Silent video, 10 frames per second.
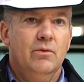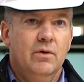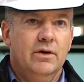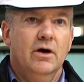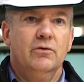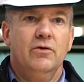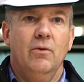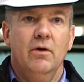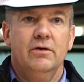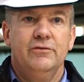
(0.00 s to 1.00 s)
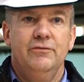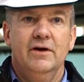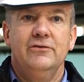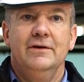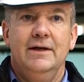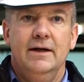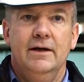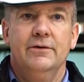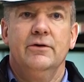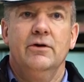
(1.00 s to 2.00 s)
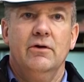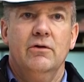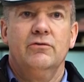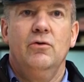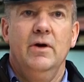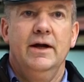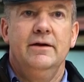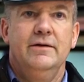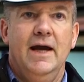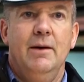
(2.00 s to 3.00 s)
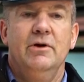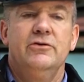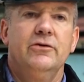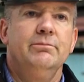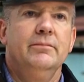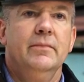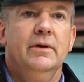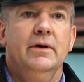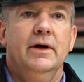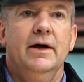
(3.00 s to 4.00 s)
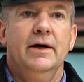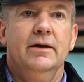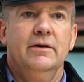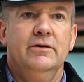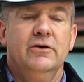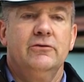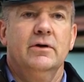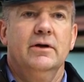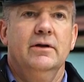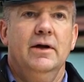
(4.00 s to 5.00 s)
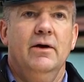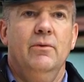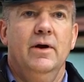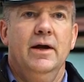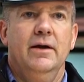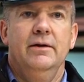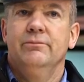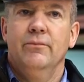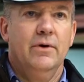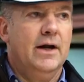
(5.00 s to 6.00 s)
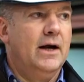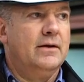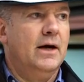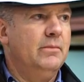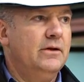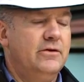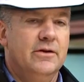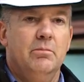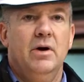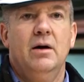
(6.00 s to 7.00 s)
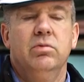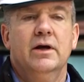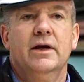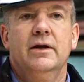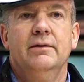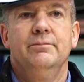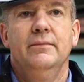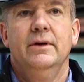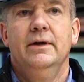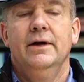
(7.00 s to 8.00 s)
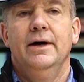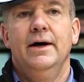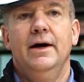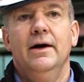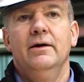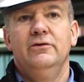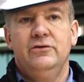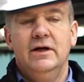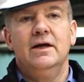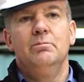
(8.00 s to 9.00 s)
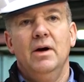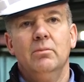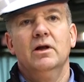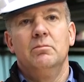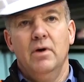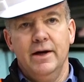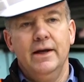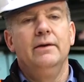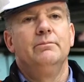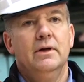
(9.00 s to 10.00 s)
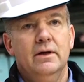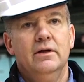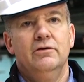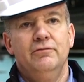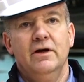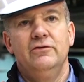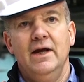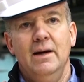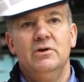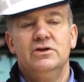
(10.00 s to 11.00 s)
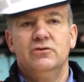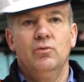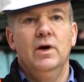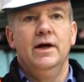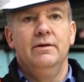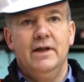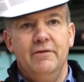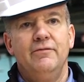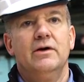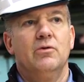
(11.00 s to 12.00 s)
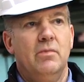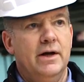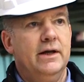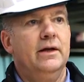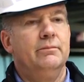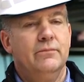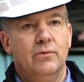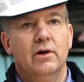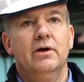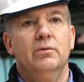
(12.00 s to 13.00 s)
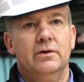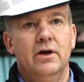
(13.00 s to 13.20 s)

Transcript: would go towards fixing the other earthquake damage uh, in the district. That way, we're not coming to the public uh, seeking public money to fix damages when that federal money really would